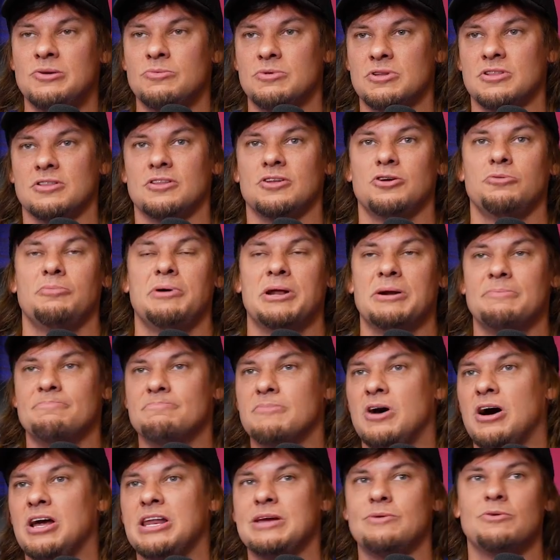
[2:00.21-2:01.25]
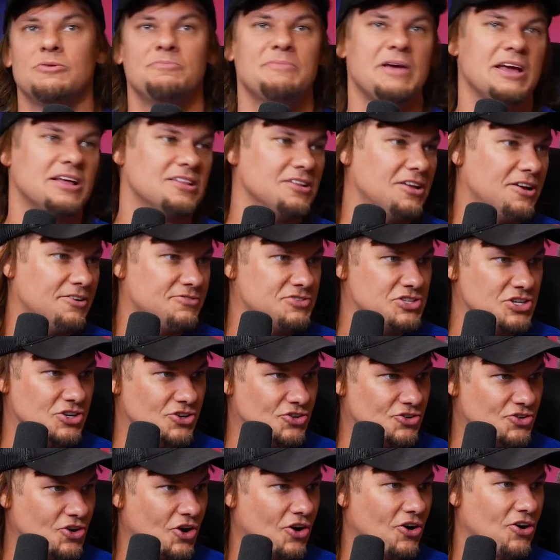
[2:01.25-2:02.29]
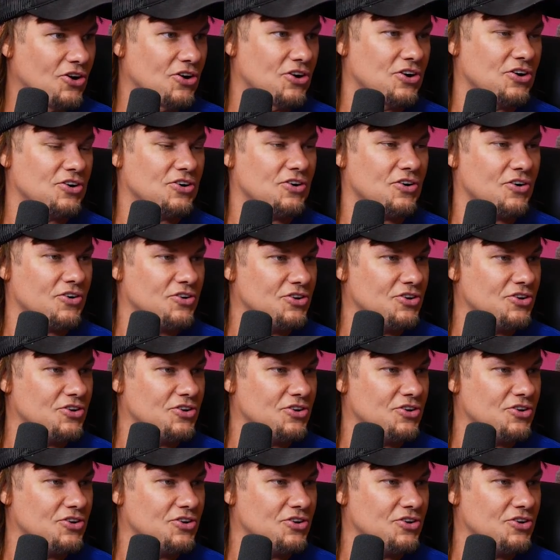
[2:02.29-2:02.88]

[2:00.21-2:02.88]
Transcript: with a little bit of money, would make love to your daughter or,